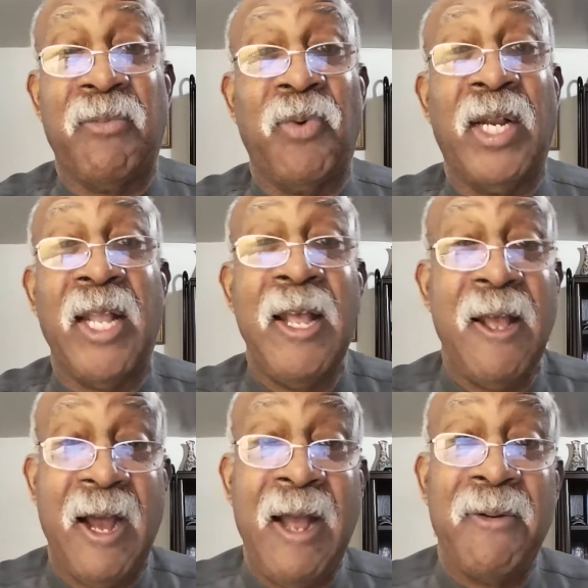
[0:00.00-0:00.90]
and when
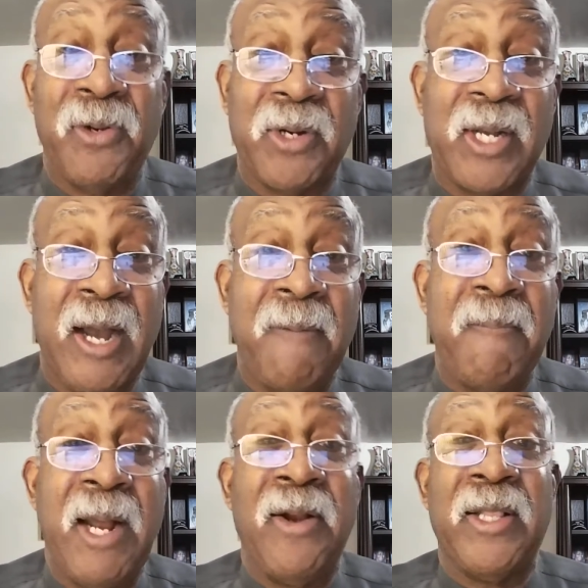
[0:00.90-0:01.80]
I look I
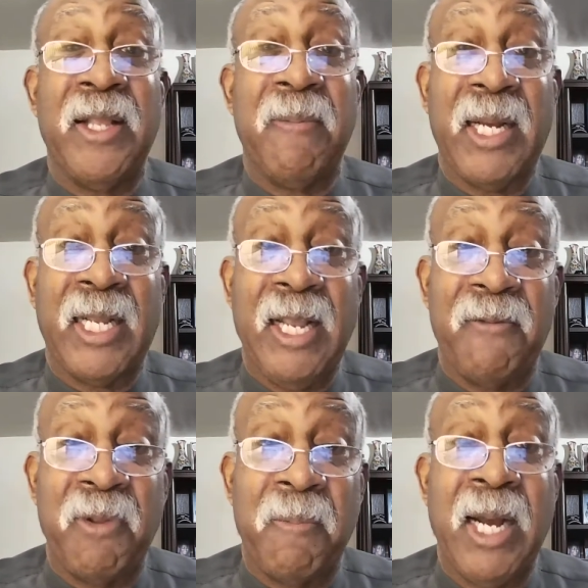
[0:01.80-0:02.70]
married them I
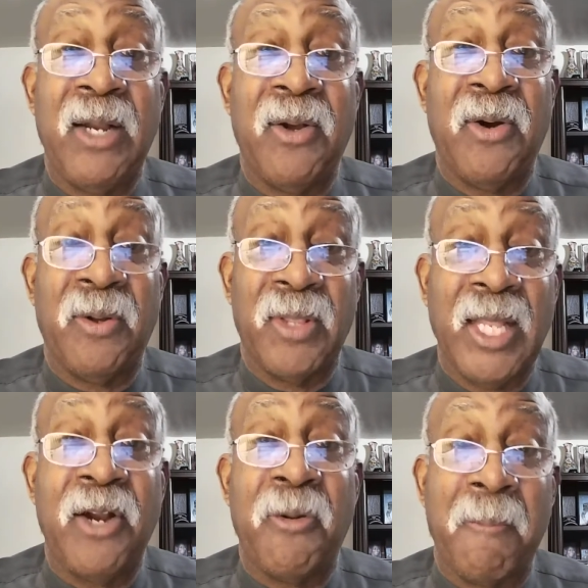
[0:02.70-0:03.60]
gave them my law
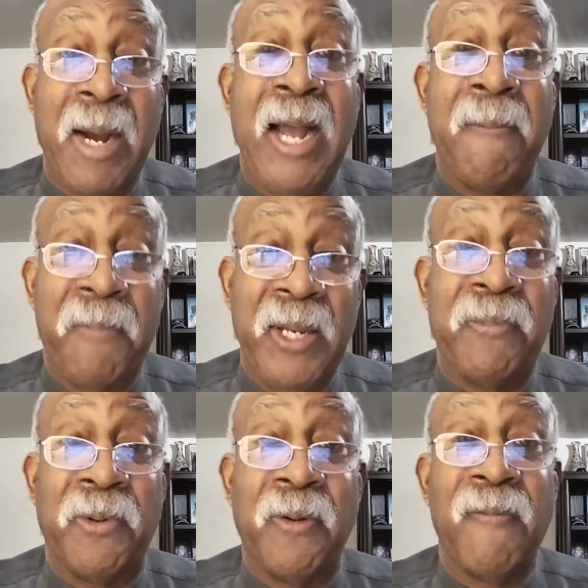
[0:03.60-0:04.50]
they're my
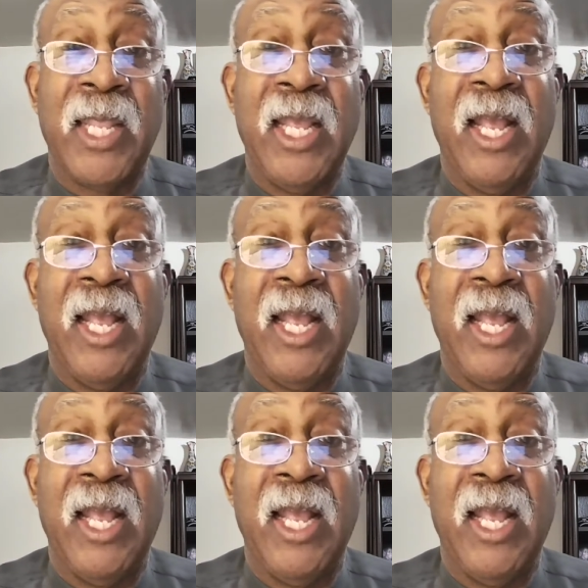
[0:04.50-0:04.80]
people